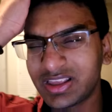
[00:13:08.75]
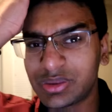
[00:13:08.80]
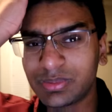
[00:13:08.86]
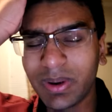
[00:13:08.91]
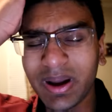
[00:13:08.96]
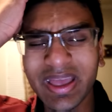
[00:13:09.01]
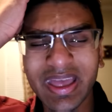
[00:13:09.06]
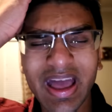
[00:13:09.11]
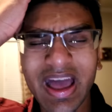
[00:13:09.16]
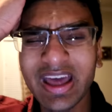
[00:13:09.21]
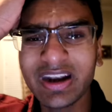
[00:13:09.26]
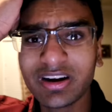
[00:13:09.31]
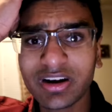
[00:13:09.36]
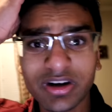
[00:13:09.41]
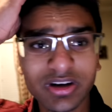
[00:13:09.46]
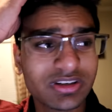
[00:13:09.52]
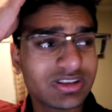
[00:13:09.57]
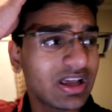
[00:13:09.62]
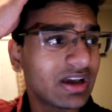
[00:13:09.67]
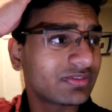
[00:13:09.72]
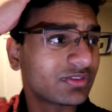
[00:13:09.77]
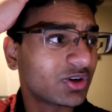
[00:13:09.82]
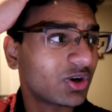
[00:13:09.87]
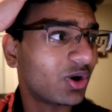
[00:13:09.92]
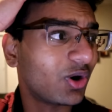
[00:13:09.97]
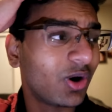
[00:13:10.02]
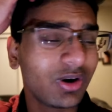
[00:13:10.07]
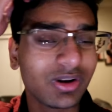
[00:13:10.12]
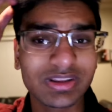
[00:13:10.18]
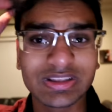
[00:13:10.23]
Guys, my head hurts after
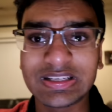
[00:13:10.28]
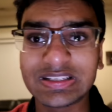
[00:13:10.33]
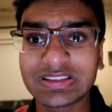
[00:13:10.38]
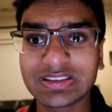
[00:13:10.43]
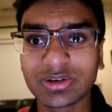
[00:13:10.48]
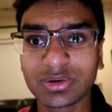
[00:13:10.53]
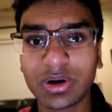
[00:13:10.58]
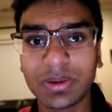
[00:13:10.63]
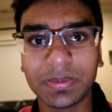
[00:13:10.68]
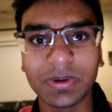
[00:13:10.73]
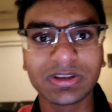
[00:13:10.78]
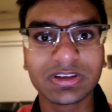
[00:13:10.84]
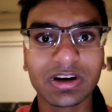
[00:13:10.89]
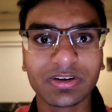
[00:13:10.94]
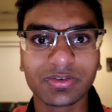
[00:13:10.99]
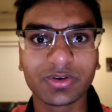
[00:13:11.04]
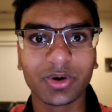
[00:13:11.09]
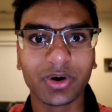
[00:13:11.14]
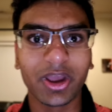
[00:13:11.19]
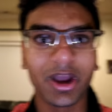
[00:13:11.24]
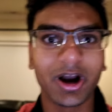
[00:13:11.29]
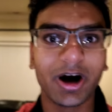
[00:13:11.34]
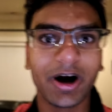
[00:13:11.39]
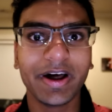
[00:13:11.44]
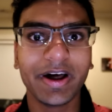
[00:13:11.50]
all of this creepy stuff going